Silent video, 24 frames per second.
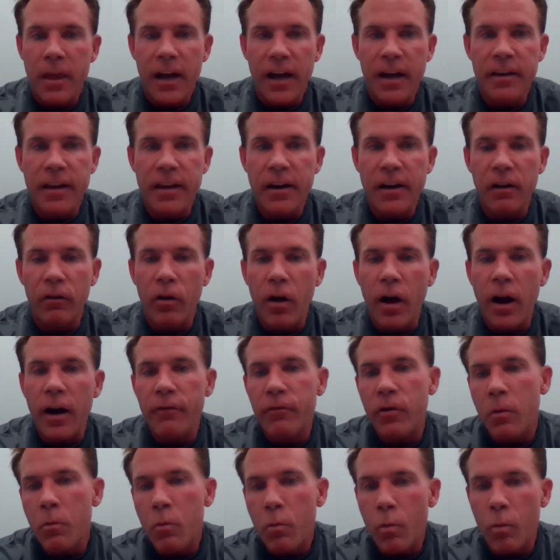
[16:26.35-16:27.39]
and then a lot
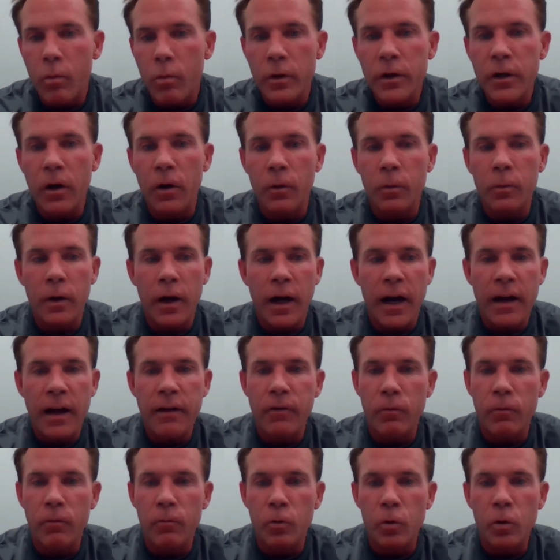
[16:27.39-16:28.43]
of them, I
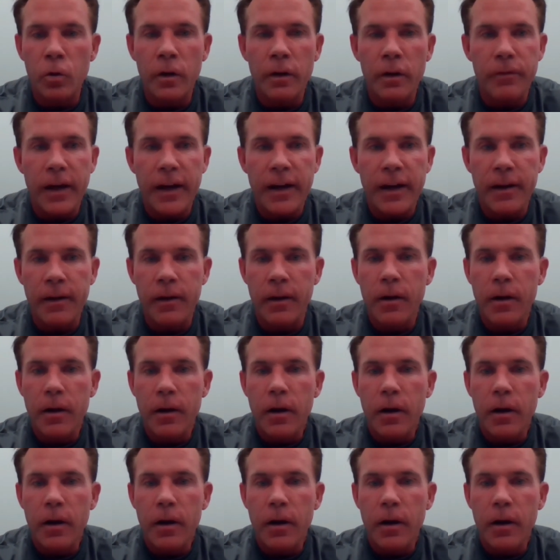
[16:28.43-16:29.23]
have a rule: if they